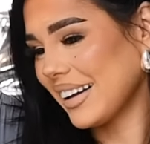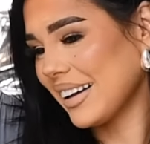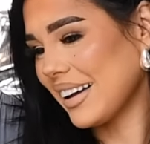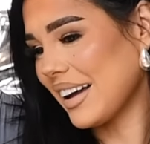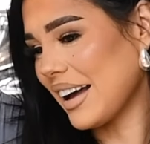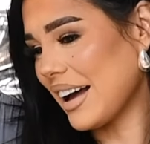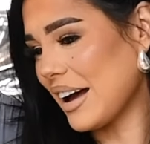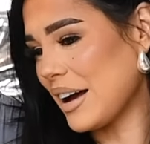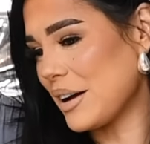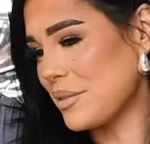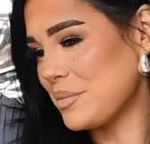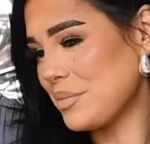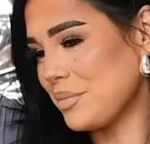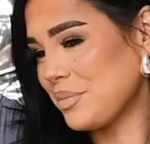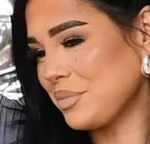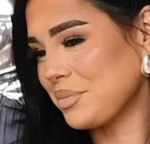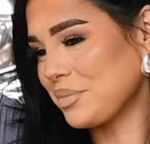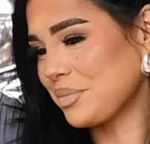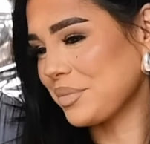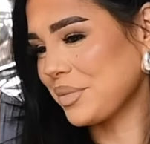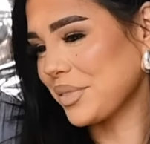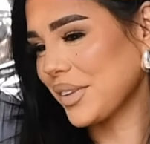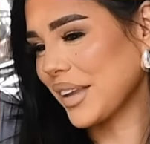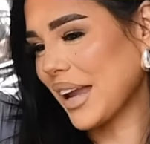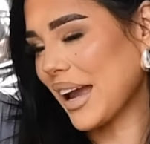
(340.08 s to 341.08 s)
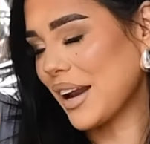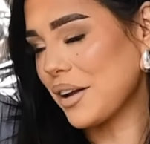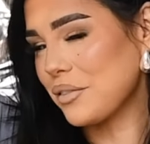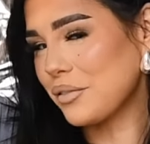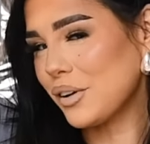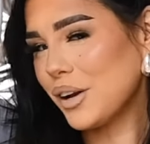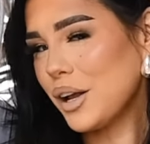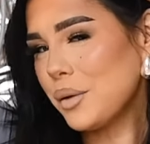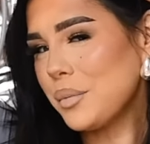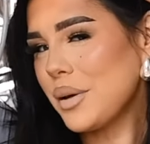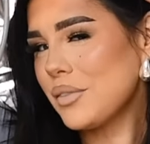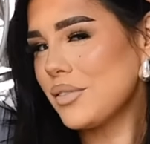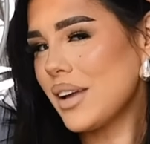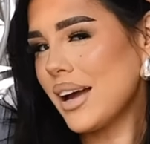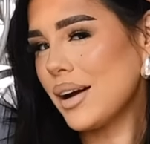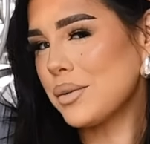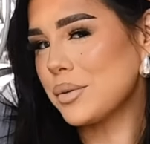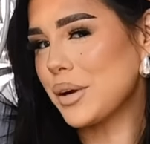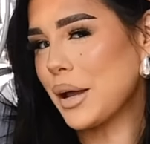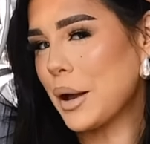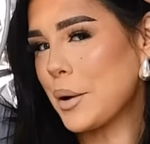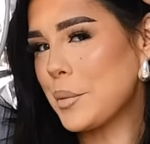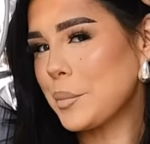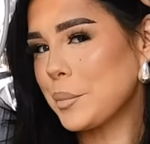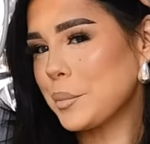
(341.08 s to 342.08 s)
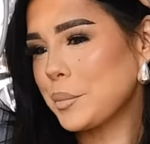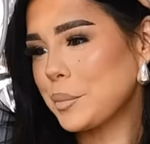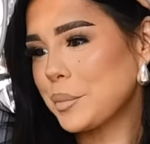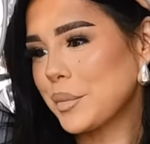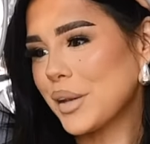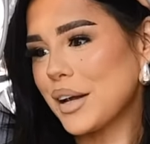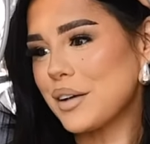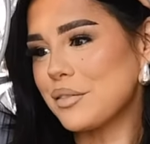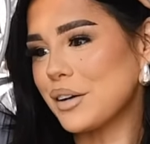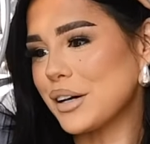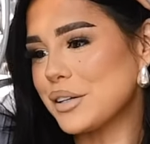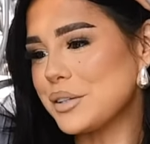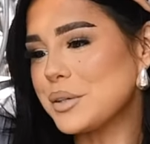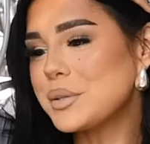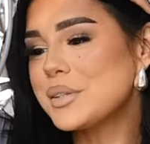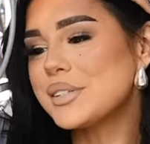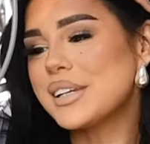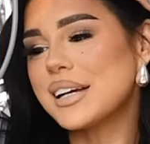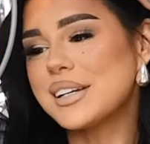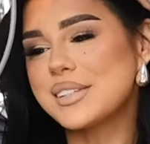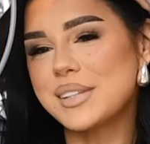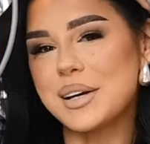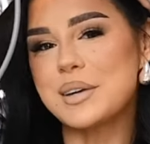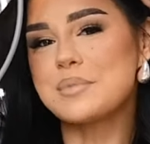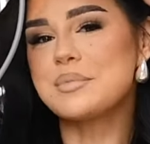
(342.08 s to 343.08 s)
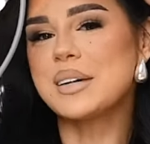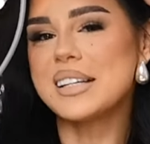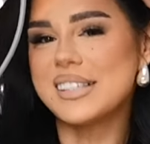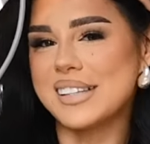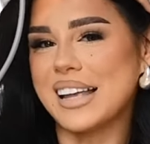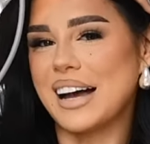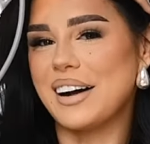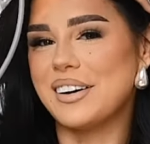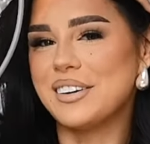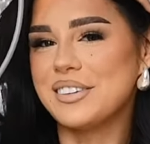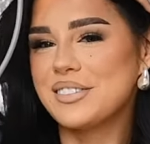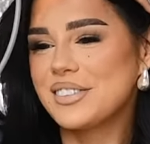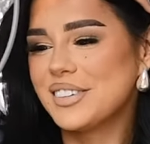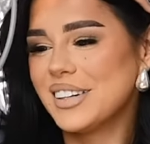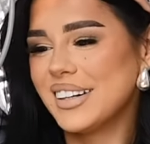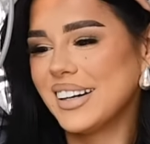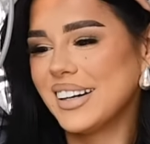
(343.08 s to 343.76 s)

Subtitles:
And I feel like we've nailed it, if I do say so myself.